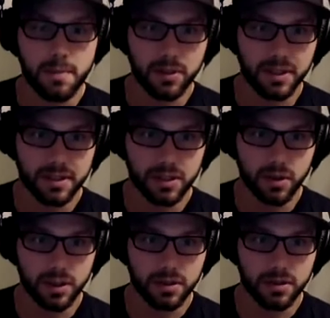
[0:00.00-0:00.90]
listen
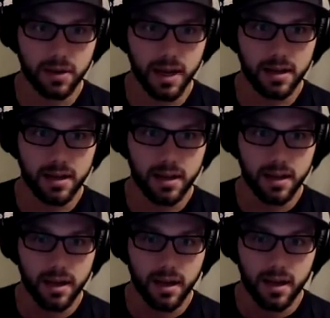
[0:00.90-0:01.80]
to us. Right.
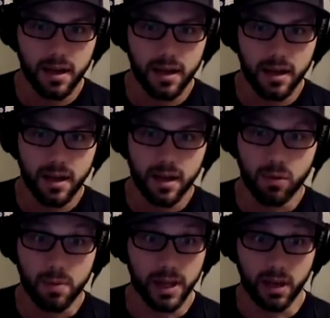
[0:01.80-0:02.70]
And
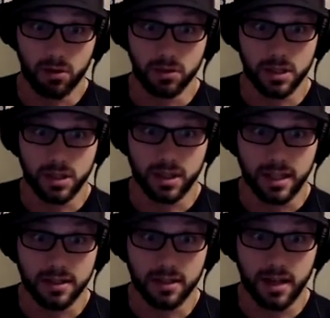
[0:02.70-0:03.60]
we'd be like, holy shit,
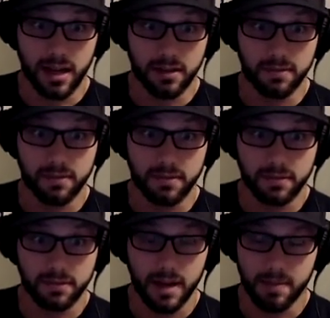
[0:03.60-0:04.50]
that's a lot of,
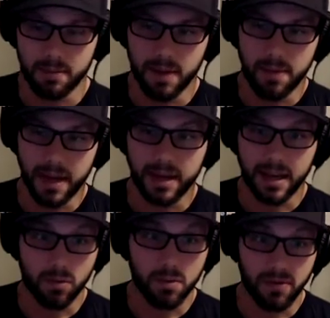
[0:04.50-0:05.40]
my bank
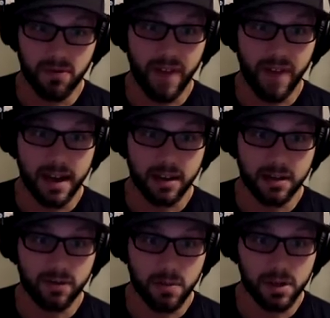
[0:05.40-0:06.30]
account would be fat
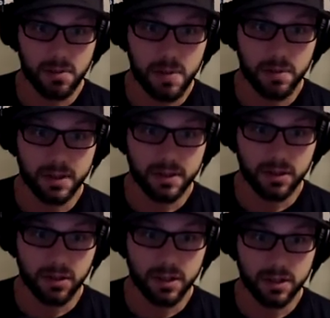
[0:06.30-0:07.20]
if 1 million people listen
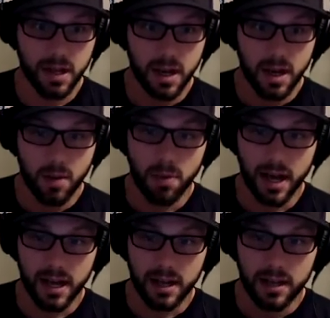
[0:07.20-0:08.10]
to us,
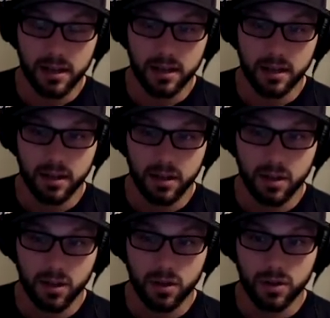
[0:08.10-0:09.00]
but
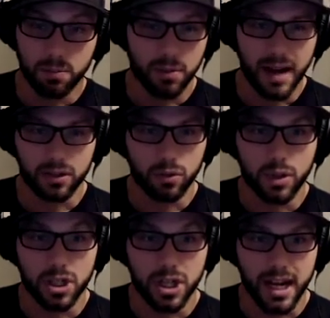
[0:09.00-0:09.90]
the product
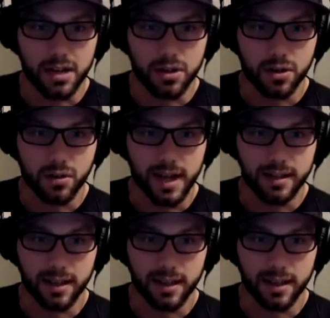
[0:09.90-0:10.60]
wouldn't change, right? Like